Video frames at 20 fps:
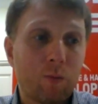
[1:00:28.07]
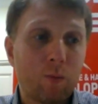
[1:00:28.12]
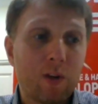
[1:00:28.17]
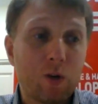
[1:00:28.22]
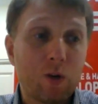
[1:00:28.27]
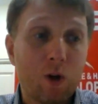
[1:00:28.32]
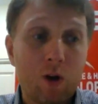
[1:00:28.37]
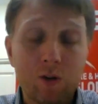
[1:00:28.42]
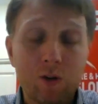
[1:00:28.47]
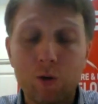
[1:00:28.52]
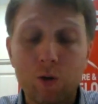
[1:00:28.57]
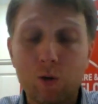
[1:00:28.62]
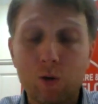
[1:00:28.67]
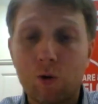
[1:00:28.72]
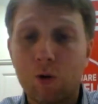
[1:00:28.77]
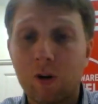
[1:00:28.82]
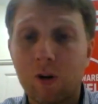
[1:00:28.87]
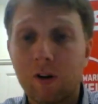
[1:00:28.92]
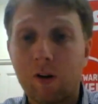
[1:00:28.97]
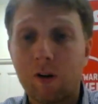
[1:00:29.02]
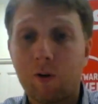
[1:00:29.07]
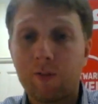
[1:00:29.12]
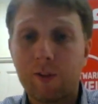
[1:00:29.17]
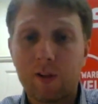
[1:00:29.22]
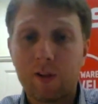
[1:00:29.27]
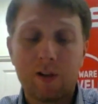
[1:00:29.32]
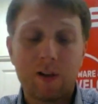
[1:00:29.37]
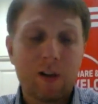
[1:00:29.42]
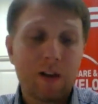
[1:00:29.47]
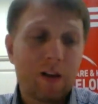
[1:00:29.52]
We talked to Google over
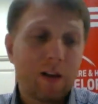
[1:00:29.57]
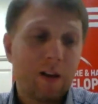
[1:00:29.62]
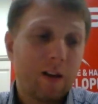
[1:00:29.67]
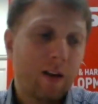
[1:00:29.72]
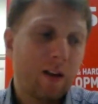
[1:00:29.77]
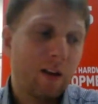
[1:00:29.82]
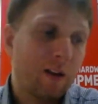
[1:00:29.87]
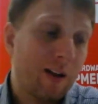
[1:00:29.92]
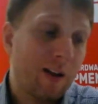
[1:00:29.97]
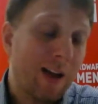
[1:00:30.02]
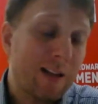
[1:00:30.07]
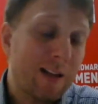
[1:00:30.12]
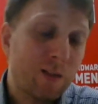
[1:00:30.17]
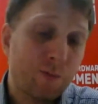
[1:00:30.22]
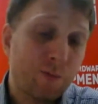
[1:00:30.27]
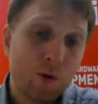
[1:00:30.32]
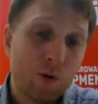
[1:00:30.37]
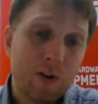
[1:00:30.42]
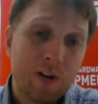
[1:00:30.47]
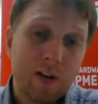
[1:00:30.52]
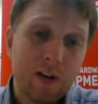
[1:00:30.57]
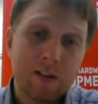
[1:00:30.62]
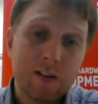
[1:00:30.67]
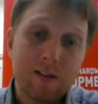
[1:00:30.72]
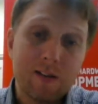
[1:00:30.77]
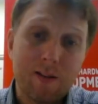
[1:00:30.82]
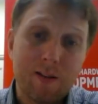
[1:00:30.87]
the last few years,